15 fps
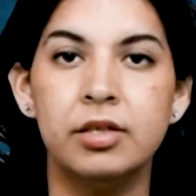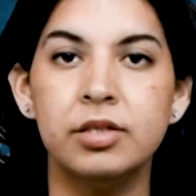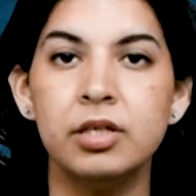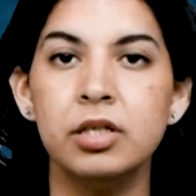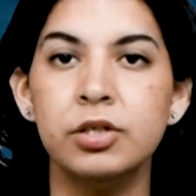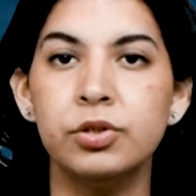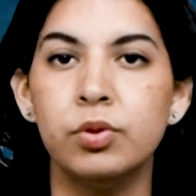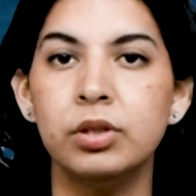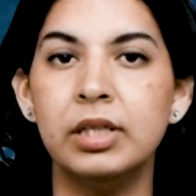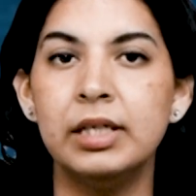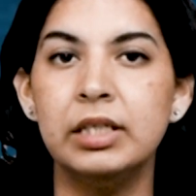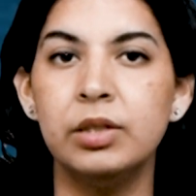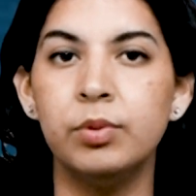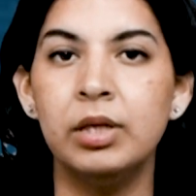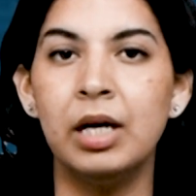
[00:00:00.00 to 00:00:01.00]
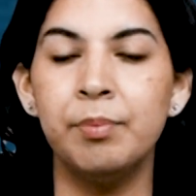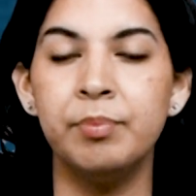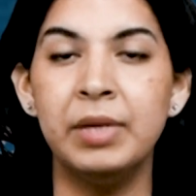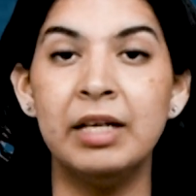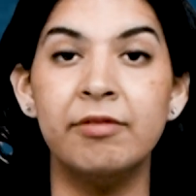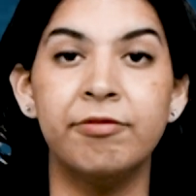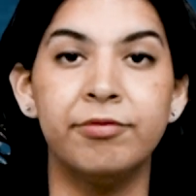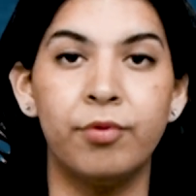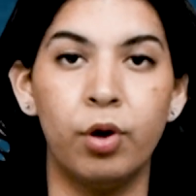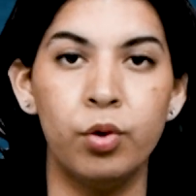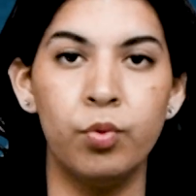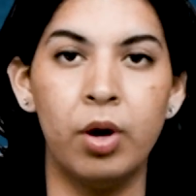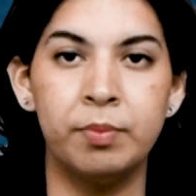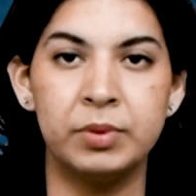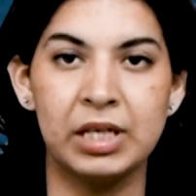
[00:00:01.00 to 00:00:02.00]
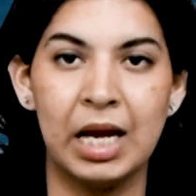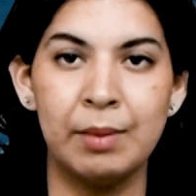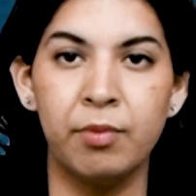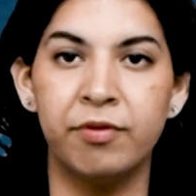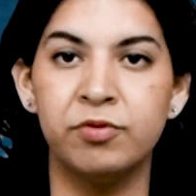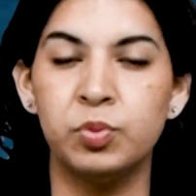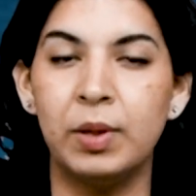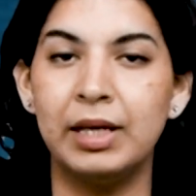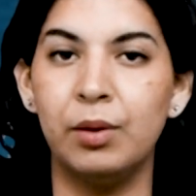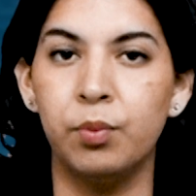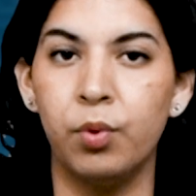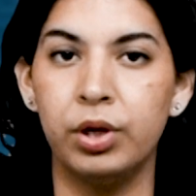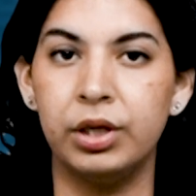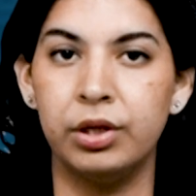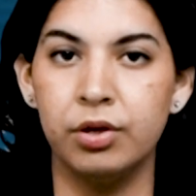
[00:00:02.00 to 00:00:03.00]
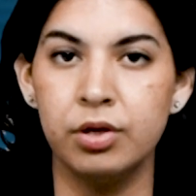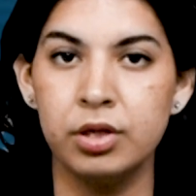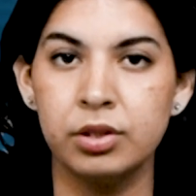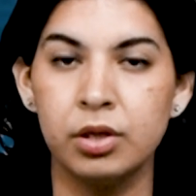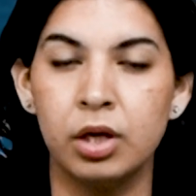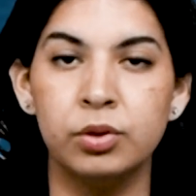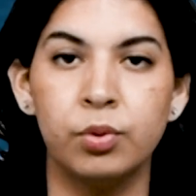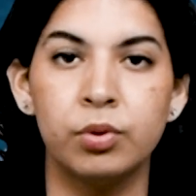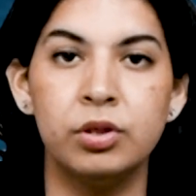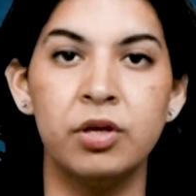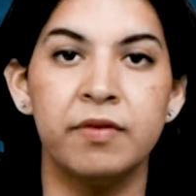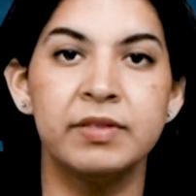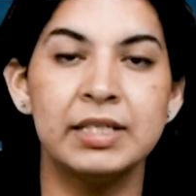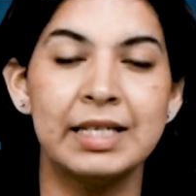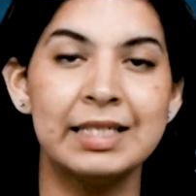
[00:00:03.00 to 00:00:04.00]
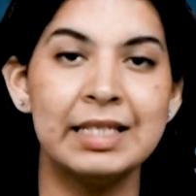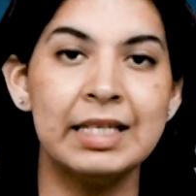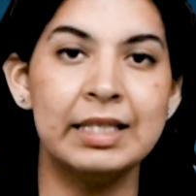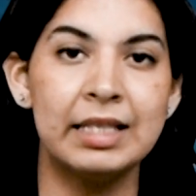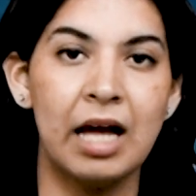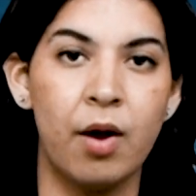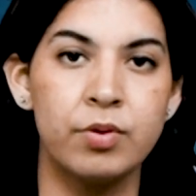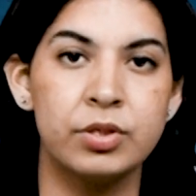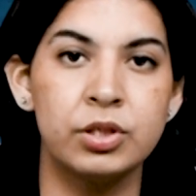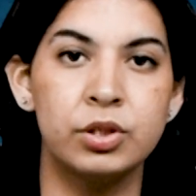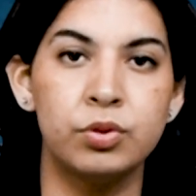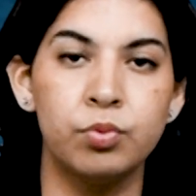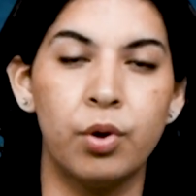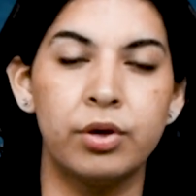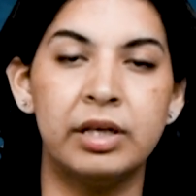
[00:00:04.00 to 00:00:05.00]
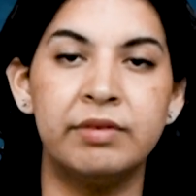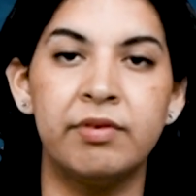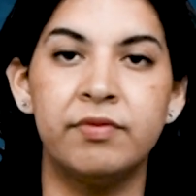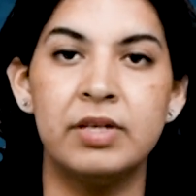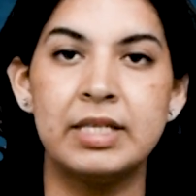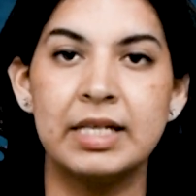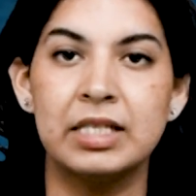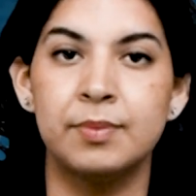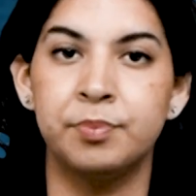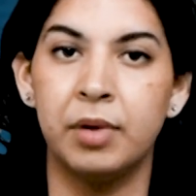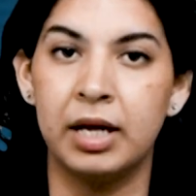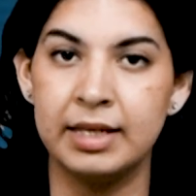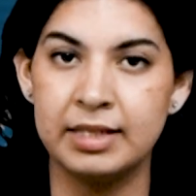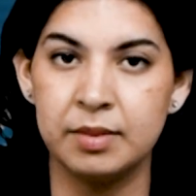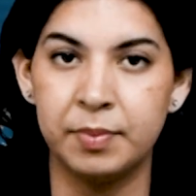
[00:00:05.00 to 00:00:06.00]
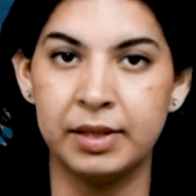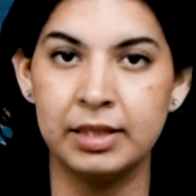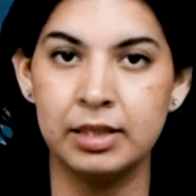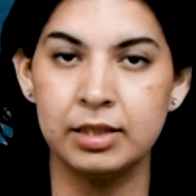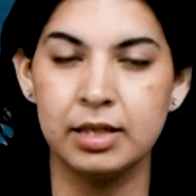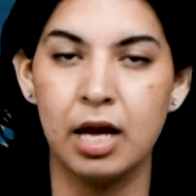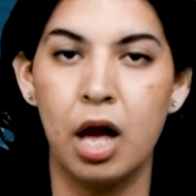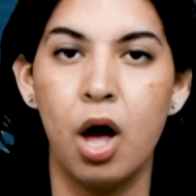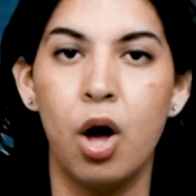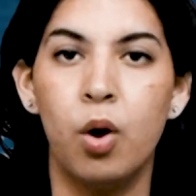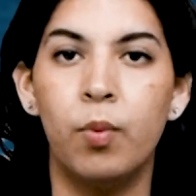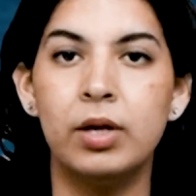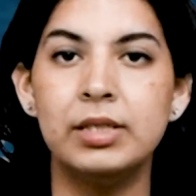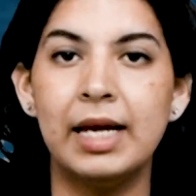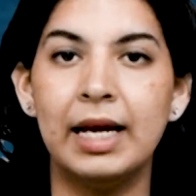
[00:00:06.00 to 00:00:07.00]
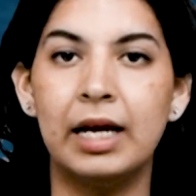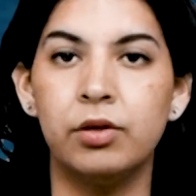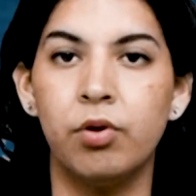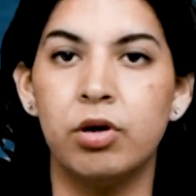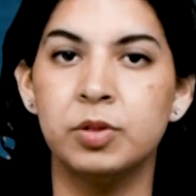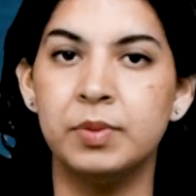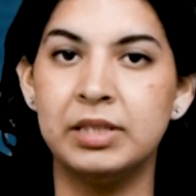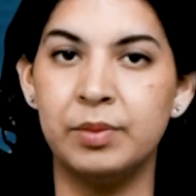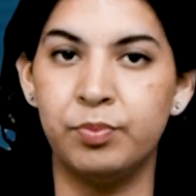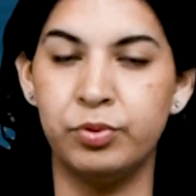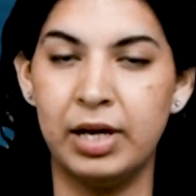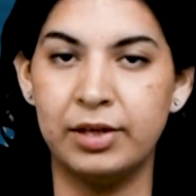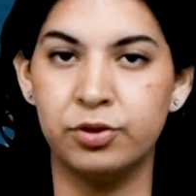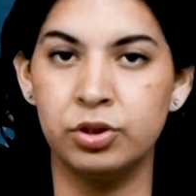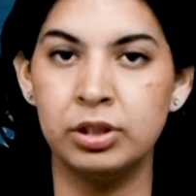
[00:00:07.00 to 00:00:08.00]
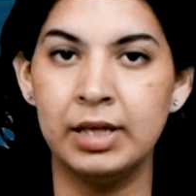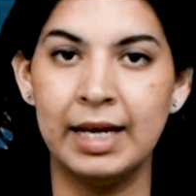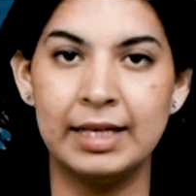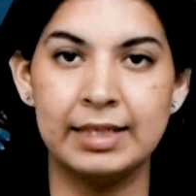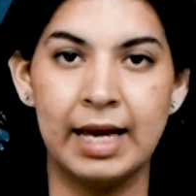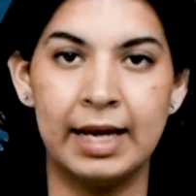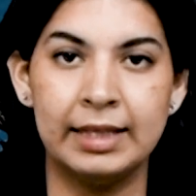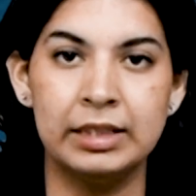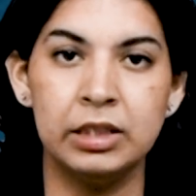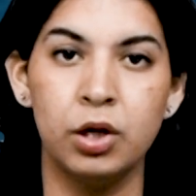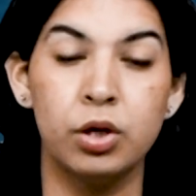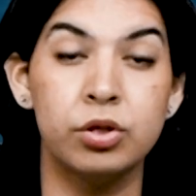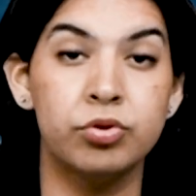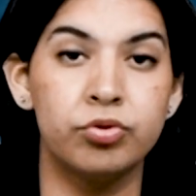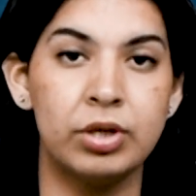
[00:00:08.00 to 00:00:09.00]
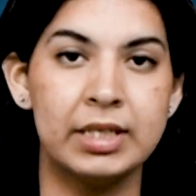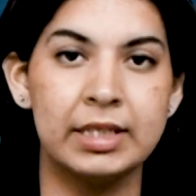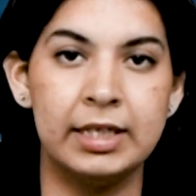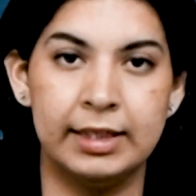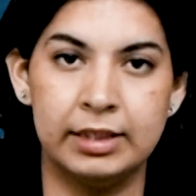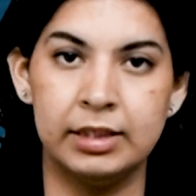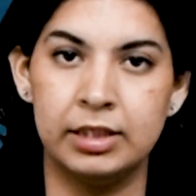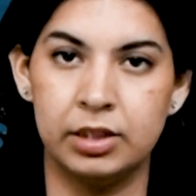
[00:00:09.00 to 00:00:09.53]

The results showed that during a mean follow-up time of 21 years, a total of 16,256 participants were diagnosed with depression, anxiety or stress-related